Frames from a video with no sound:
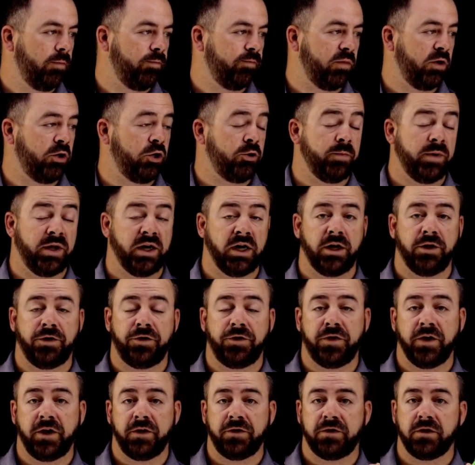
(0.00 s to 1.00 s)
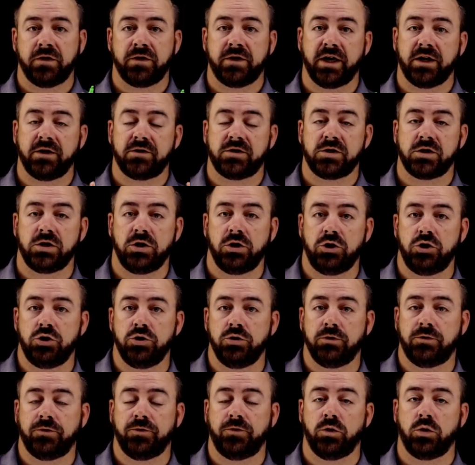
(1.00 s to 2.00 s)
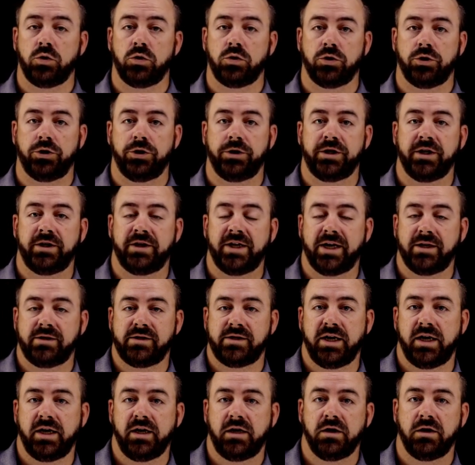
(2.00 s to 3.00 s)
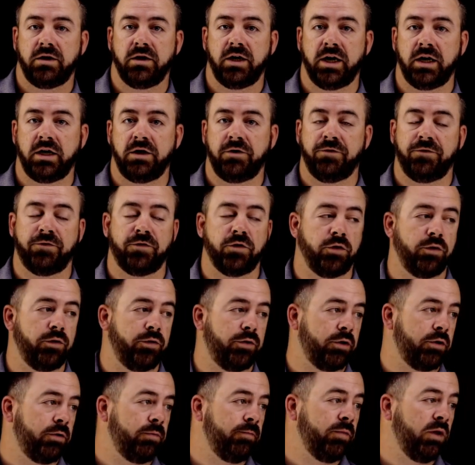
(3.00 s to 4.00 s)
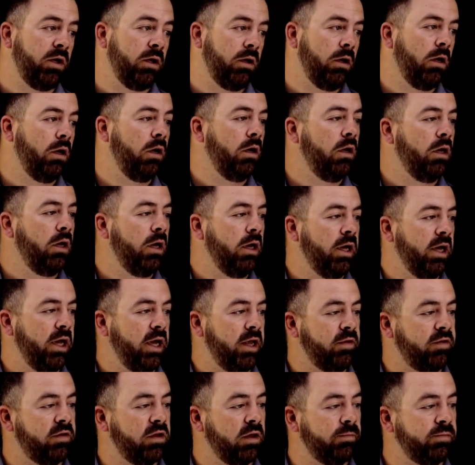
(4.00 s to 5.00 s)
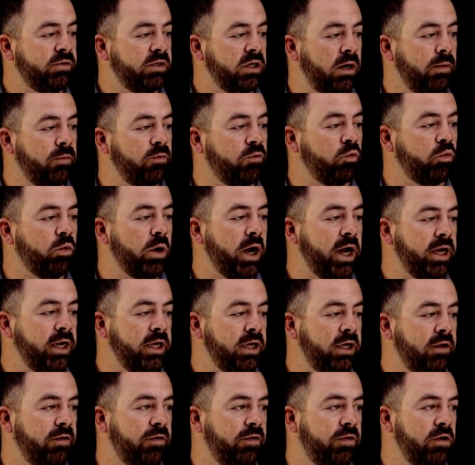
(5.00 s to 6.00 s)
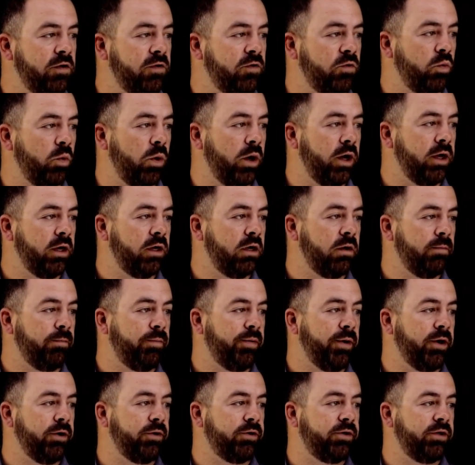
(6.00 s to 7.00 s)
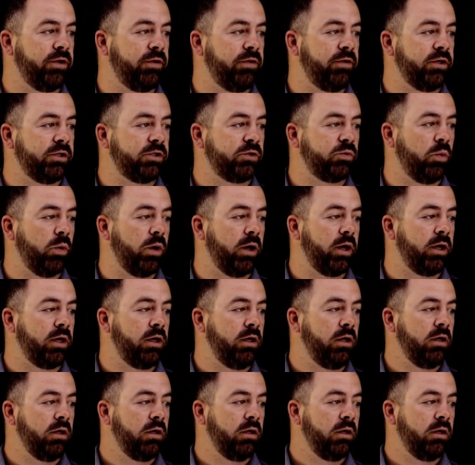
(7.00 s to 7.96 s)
and you may not think that that's useful or did that take it any further. And sometimes writing it this way compared to this way